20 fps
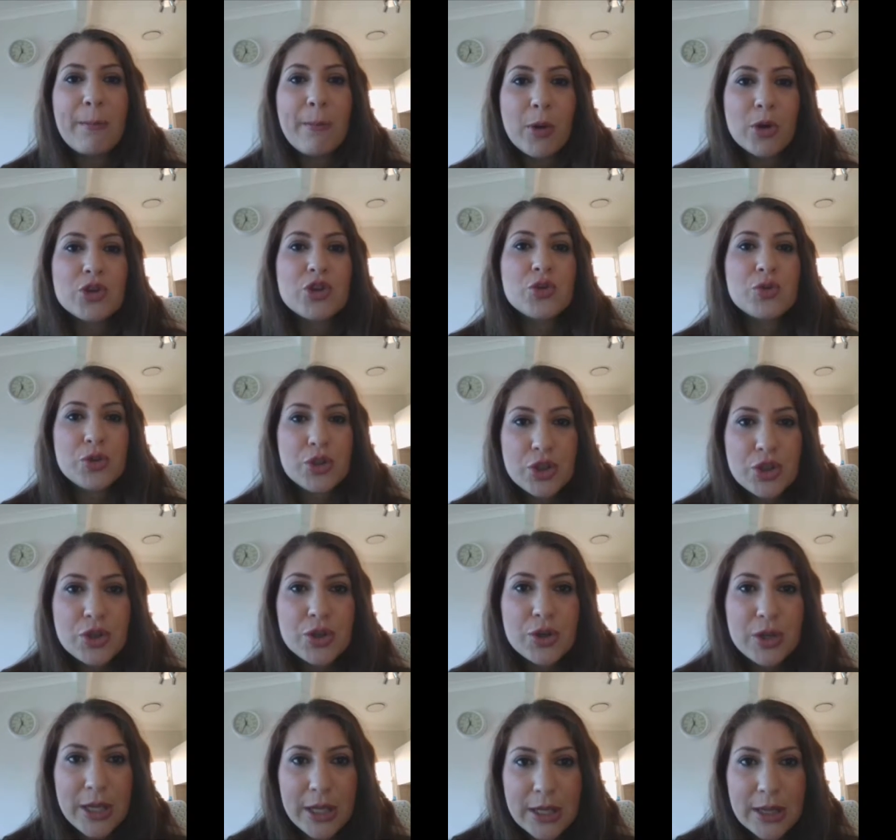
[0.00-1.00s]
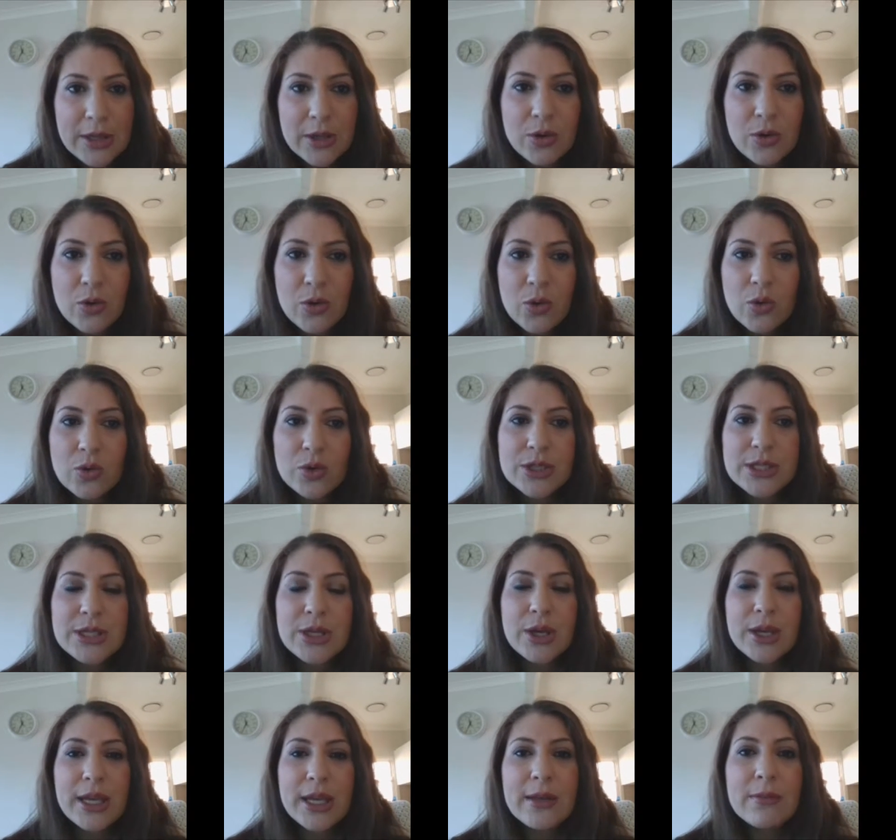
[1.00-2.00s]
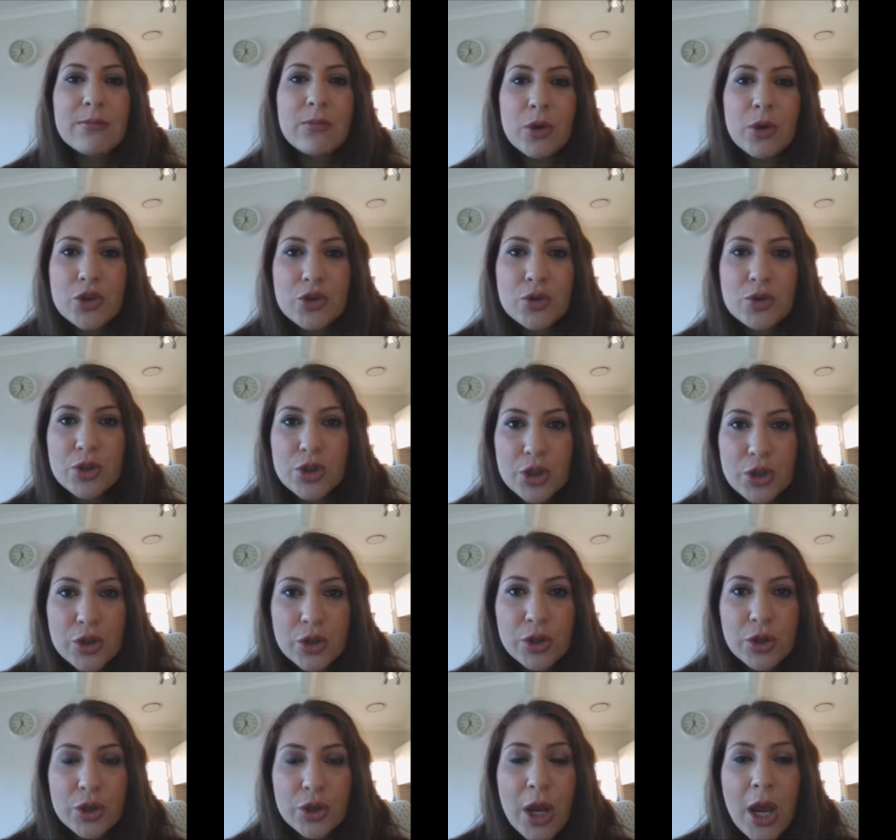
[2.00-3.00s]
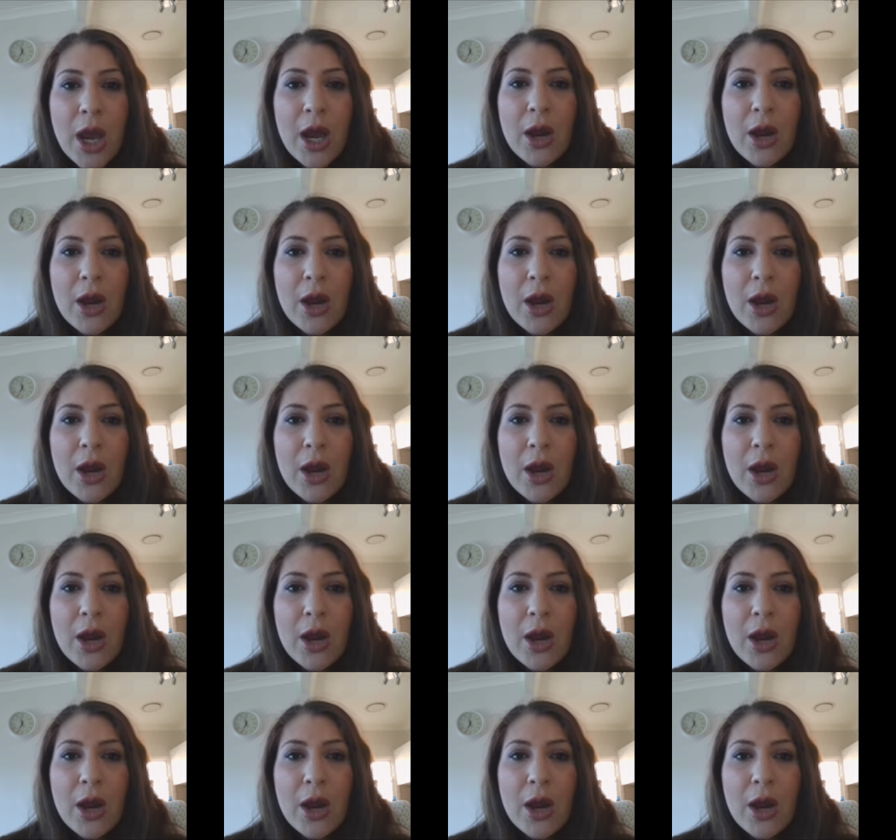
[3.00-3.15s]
module 2 in the course. So in module 2,